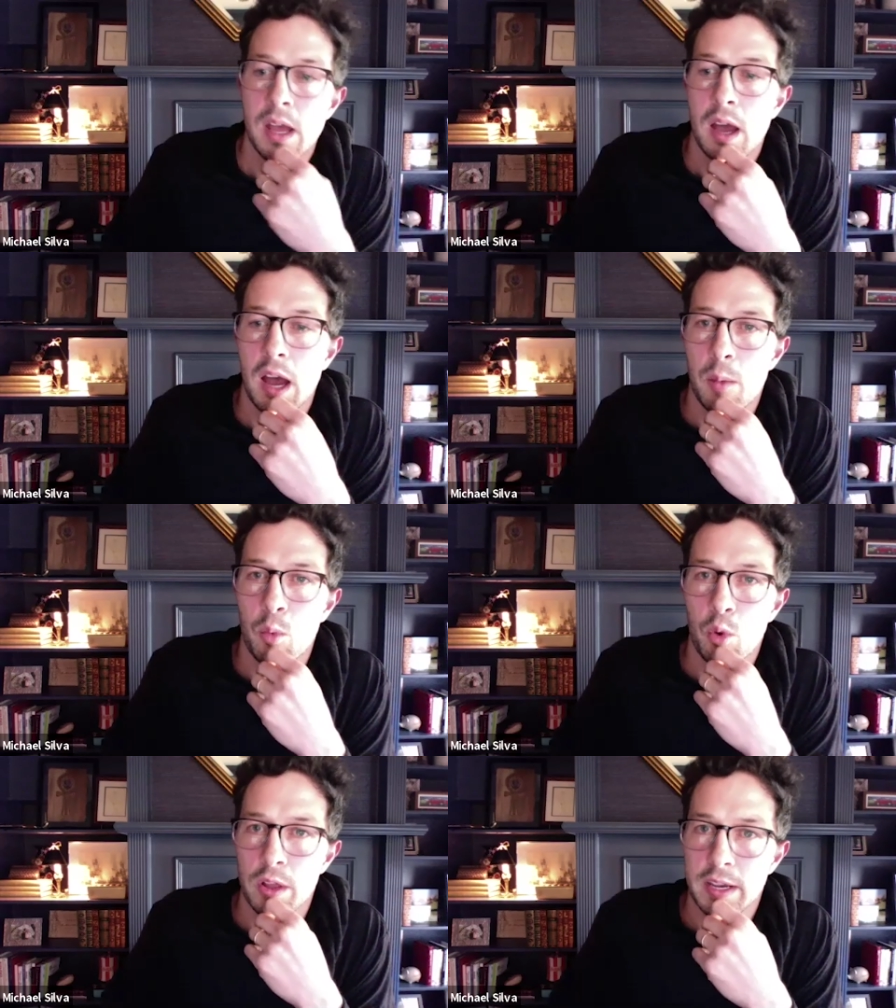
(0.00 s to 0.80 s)

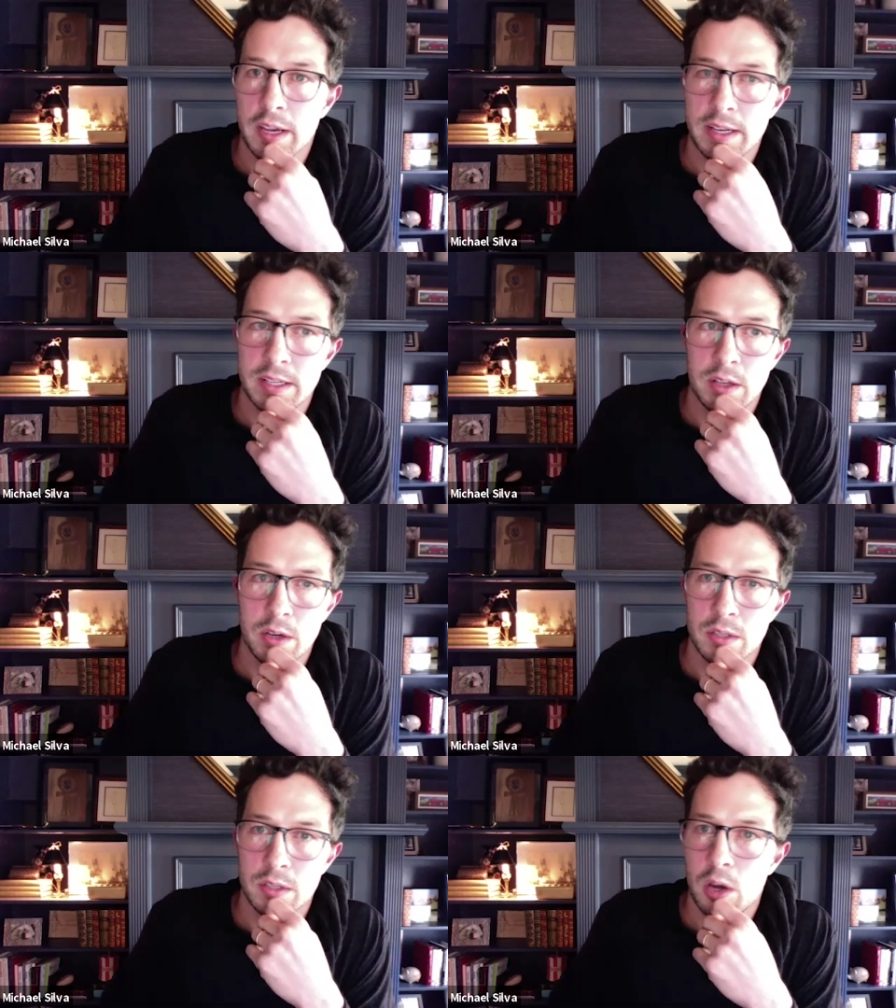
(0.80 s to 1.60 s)
We're looking into
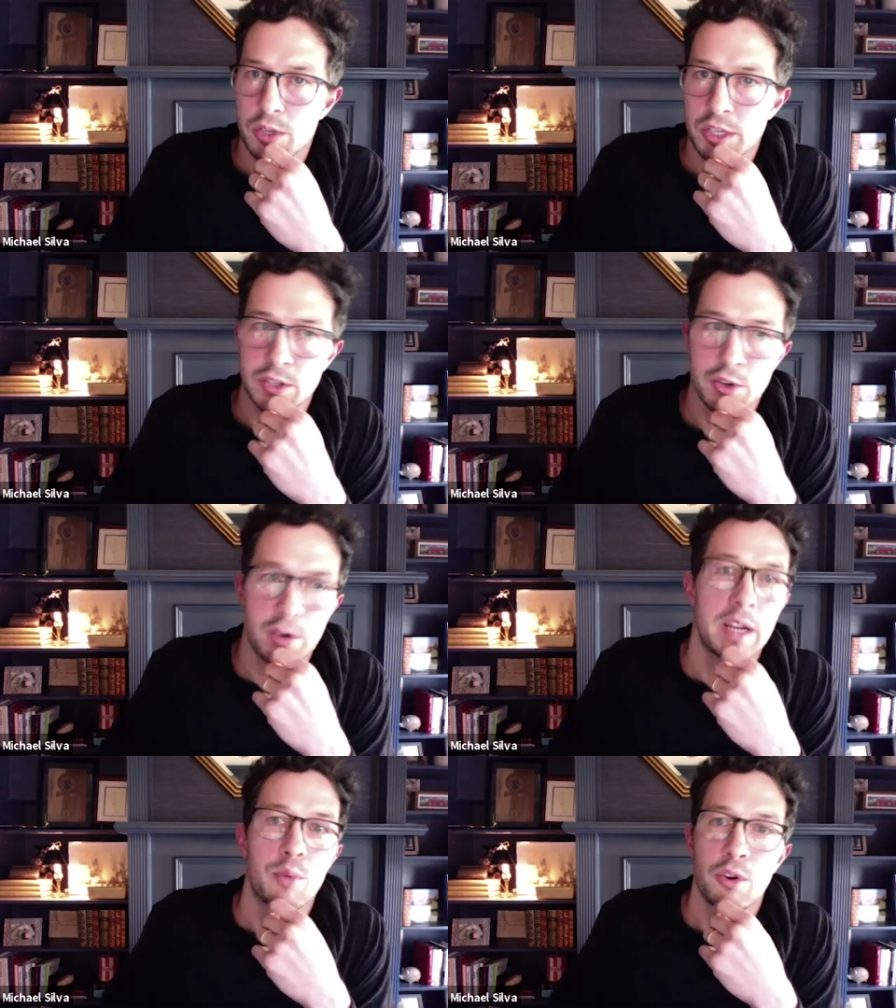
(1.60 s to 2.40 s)
those coaching,
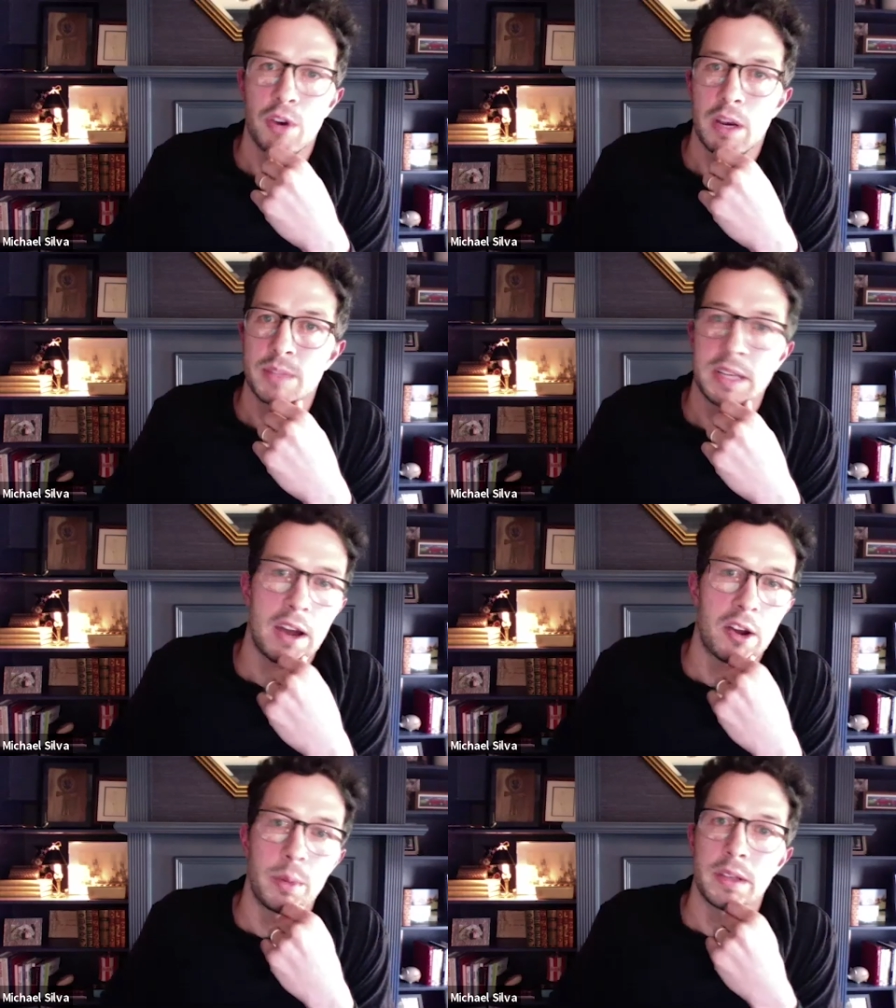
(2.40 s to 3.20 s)
training programs,
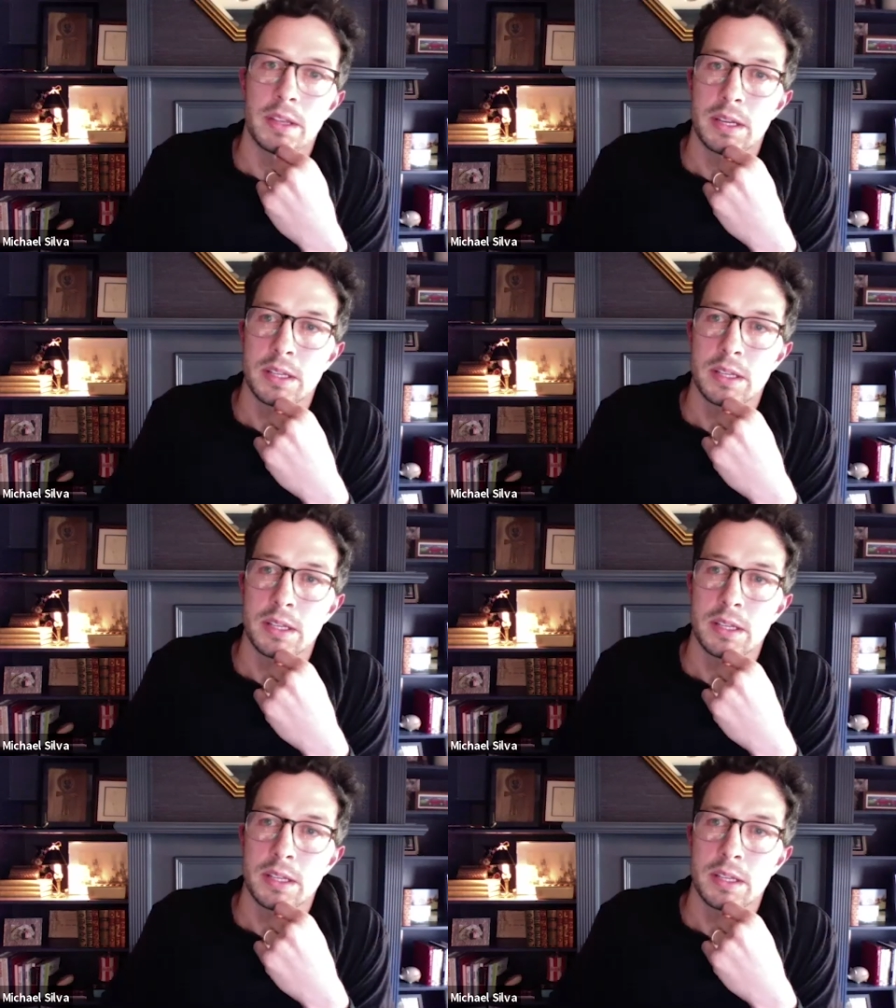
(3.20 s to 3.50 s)
accountability.